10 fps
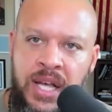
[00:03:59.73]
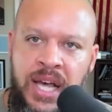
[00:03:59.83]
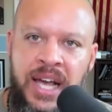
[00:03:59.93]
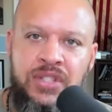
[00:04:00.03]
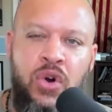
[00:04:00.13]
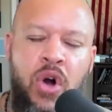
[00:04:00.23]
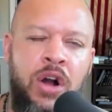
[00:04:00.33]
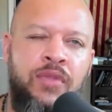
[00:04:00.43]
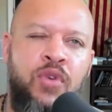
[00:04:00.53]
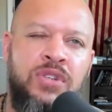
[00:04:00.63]
and so
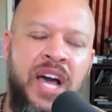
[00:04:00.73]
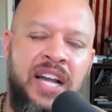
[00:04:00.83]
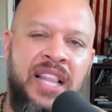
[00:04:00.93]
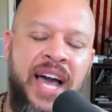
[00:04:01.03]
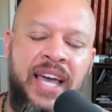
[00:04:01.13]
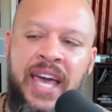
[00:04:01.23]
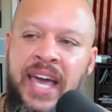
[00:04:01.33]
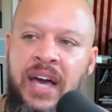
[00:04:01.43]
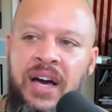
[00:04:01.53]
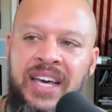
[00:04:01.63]
carnivore is kind of like
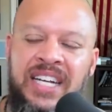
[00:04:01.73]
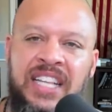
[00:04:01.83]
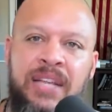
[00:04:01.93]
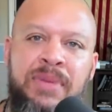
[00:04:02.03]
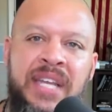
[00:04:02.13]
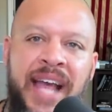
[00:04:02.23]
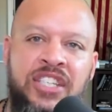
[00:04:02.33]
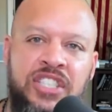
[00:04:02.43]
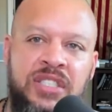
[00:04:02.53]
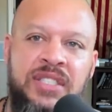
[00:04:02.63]
a uh, an
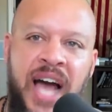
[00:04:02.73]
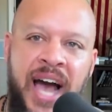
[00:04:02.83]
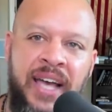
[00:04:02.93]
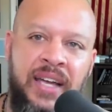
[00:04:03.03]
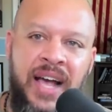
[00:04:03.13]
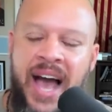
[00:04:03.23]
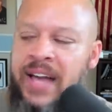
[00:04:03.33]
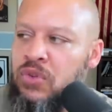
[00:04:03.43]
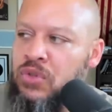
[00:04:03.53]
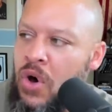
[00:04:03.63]
elimination diet. I
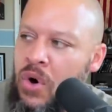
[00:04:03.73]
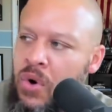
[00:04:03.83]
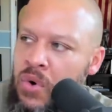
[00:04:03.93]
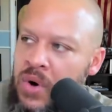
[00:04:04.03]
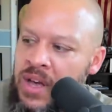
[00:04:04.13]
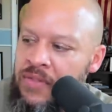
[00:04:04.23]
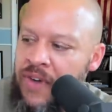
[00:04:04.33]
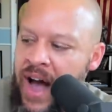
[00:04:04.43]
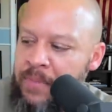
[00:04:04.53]
don't know if I'm